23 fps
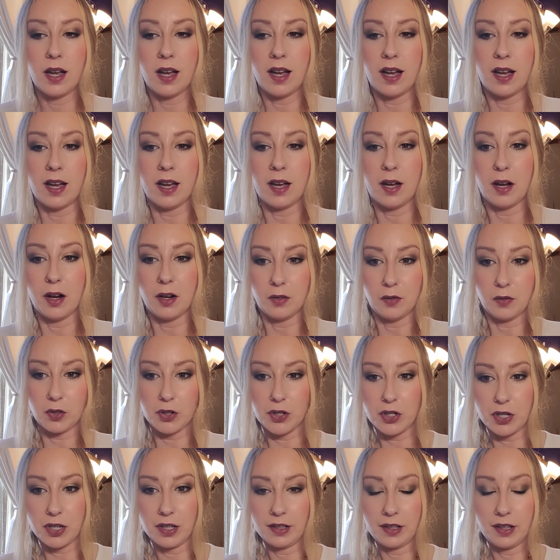
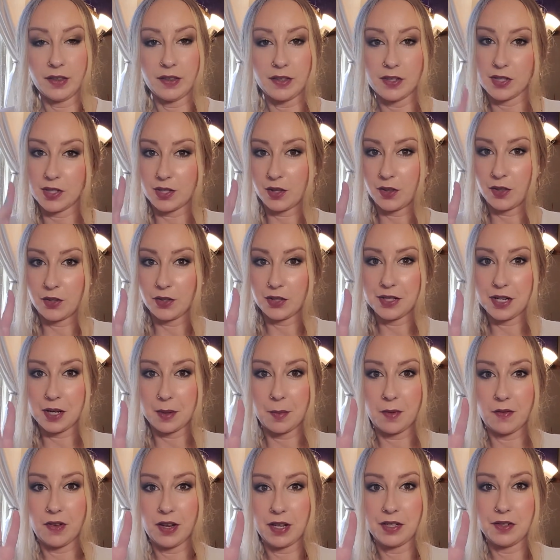Unfortunately, this is the third time
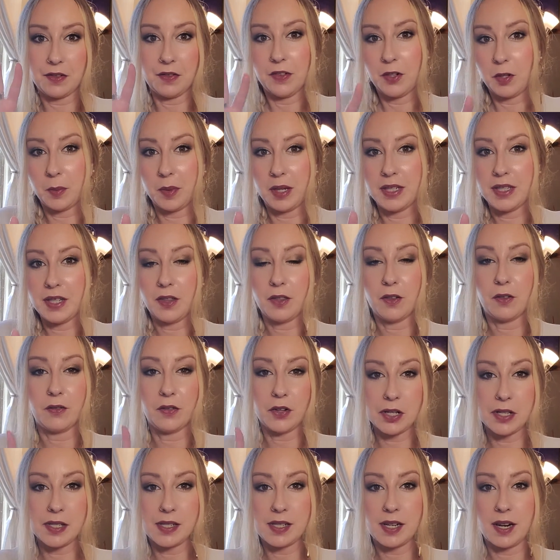I've had to film it. The
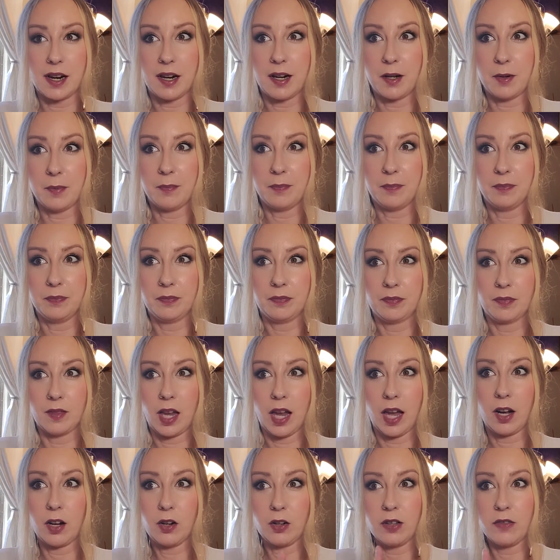first time,
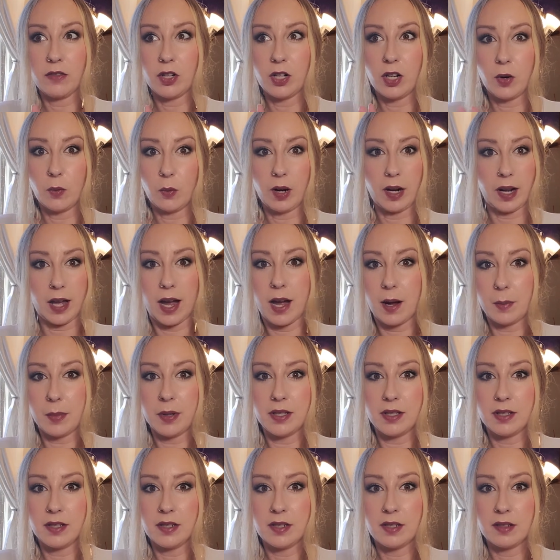I don't even know what
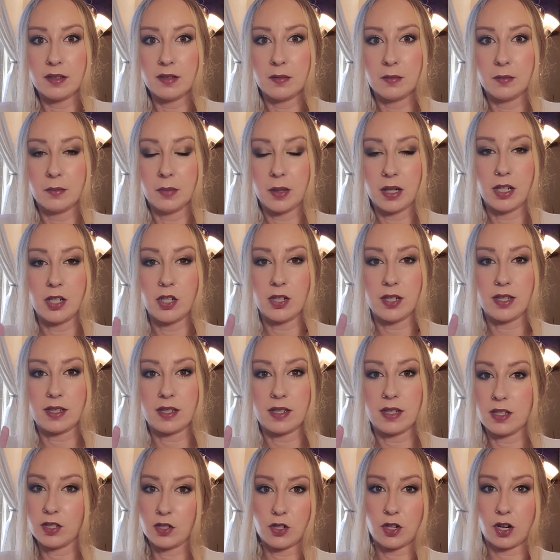happened, but it just
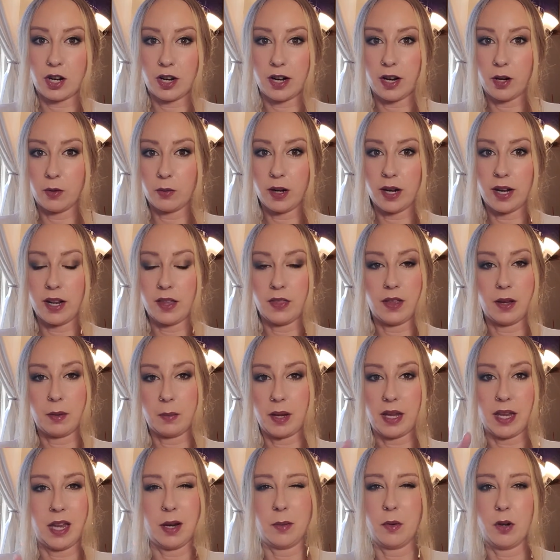didn't turn out right. I think my
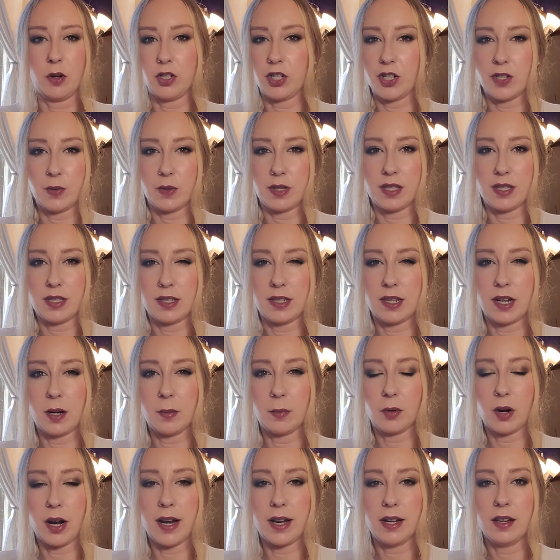camera just wasn't set up
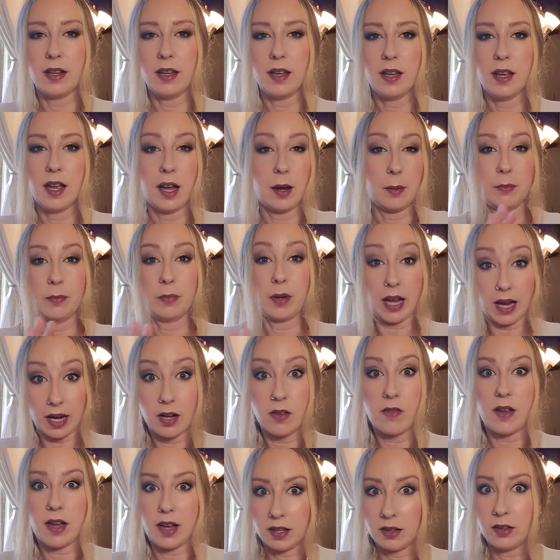right. I'm kind
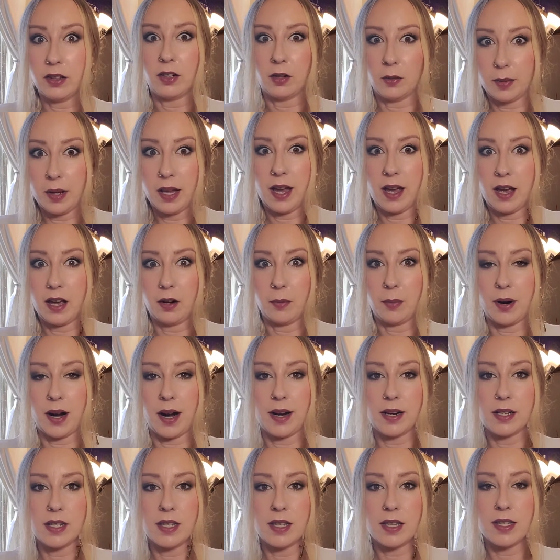of a little bit out of
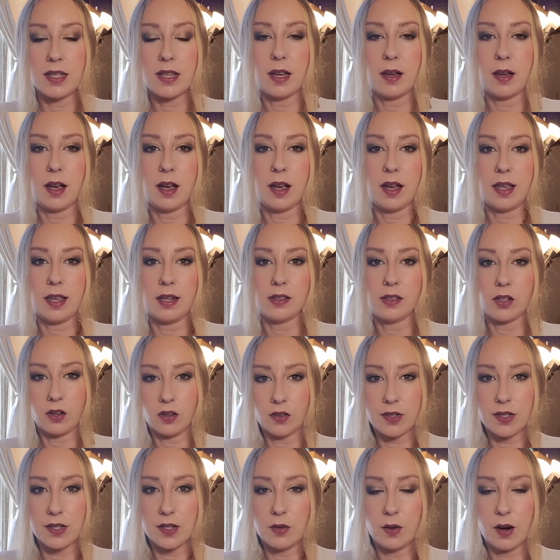practice, and
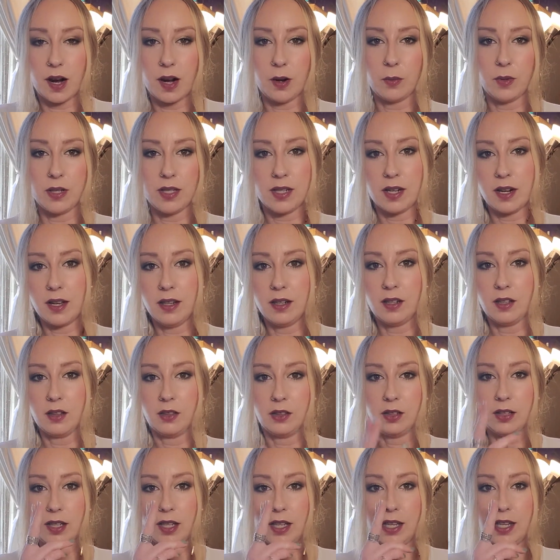also I was not
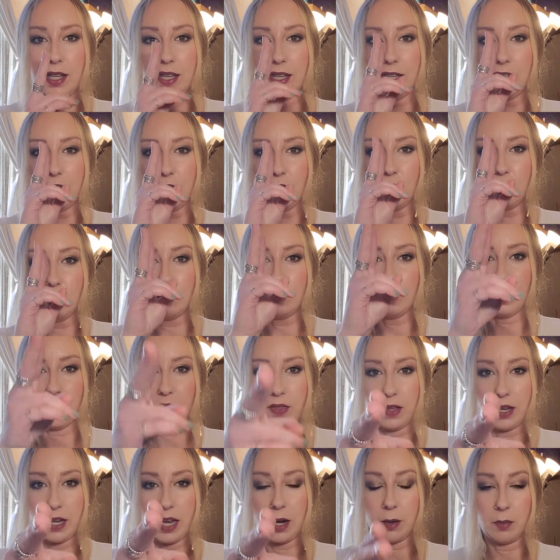looking into
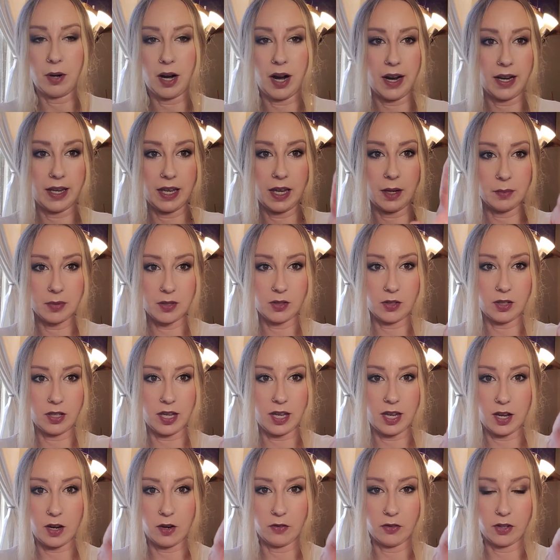the camera. I kept
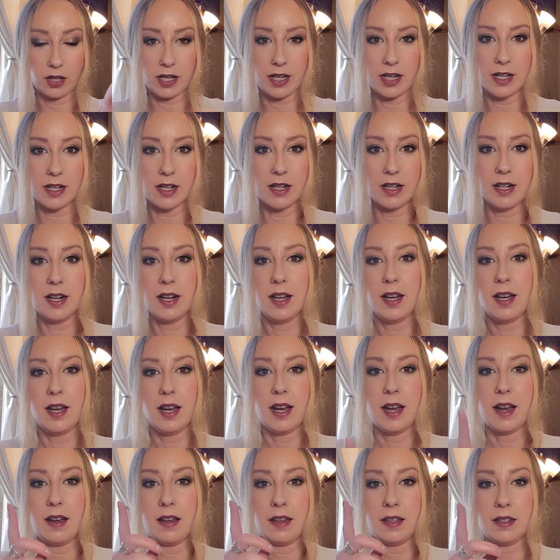looking over here,
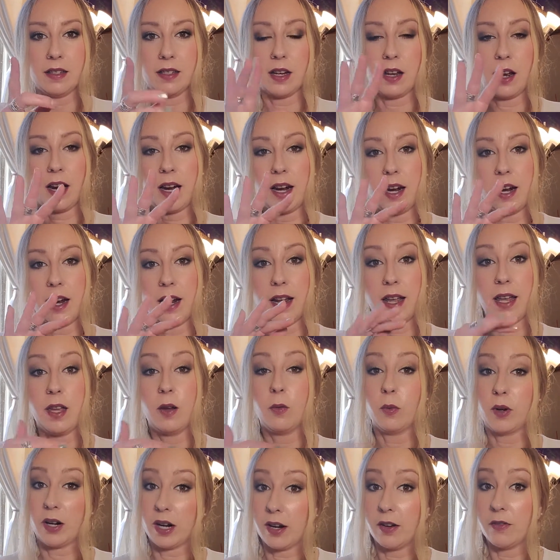and
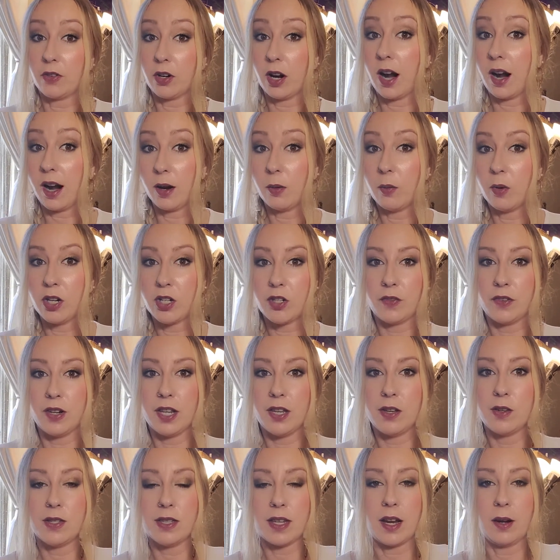whenever I watch
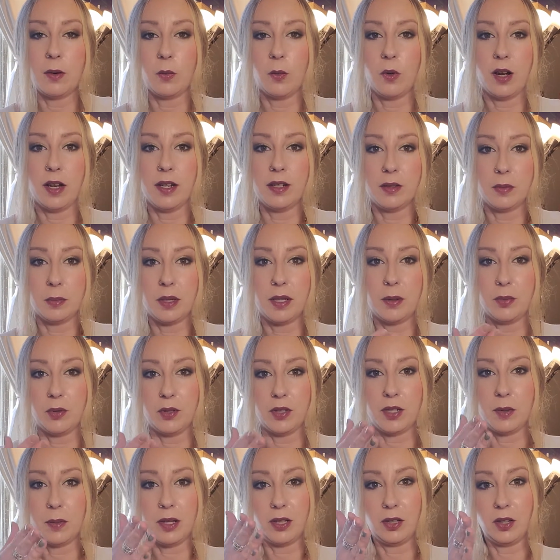videos, I want people
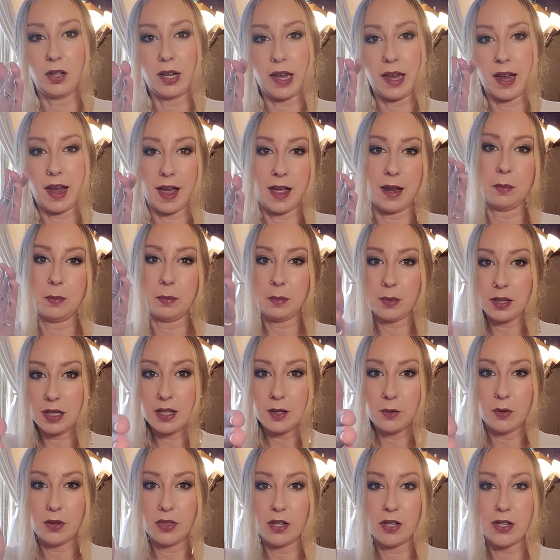to be looking at me
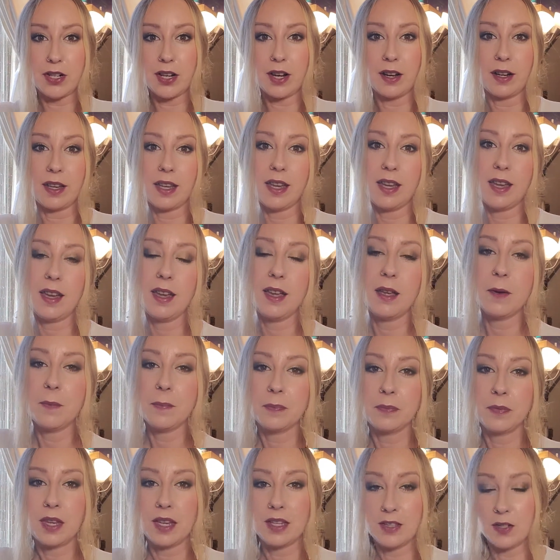when they're talking,
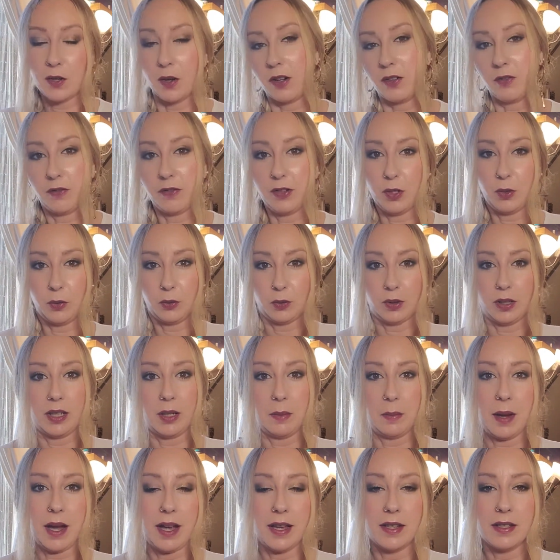and so I feel really
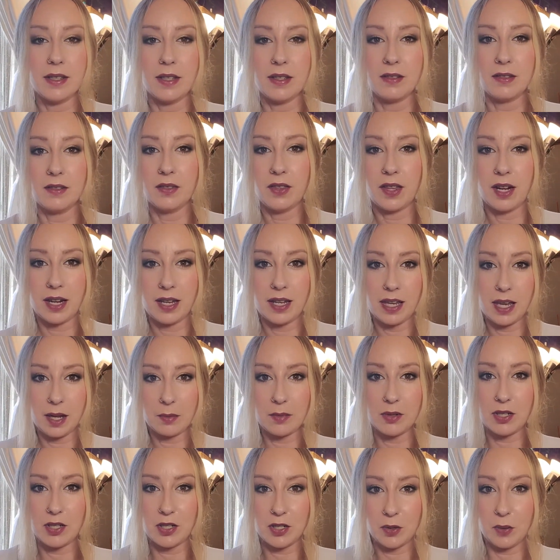bad that I
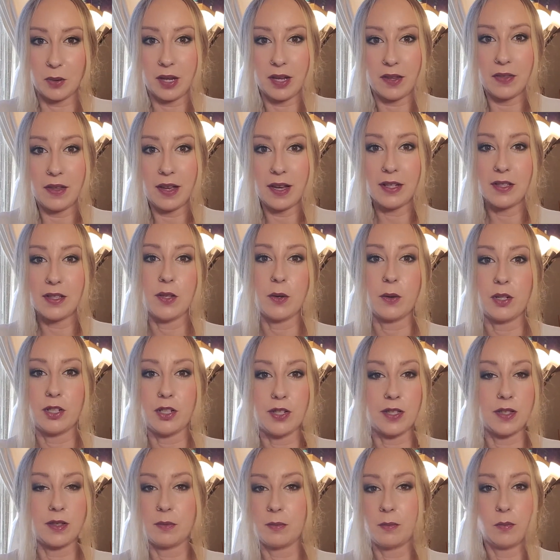kept doing that, so I
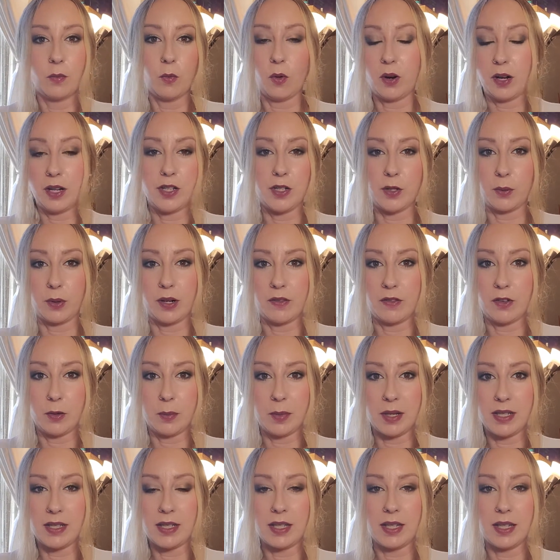just wanted to refilm
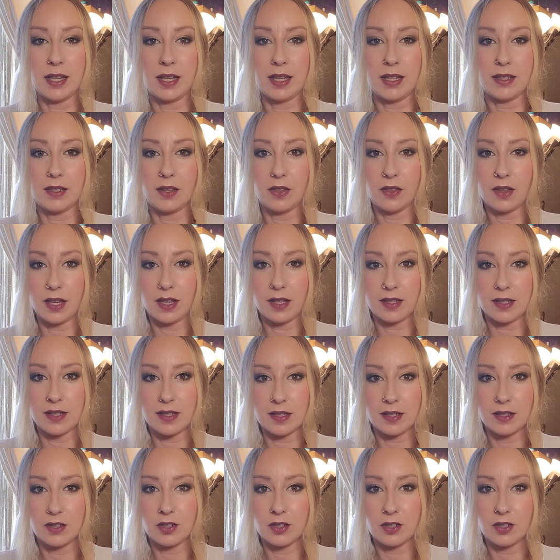it to get things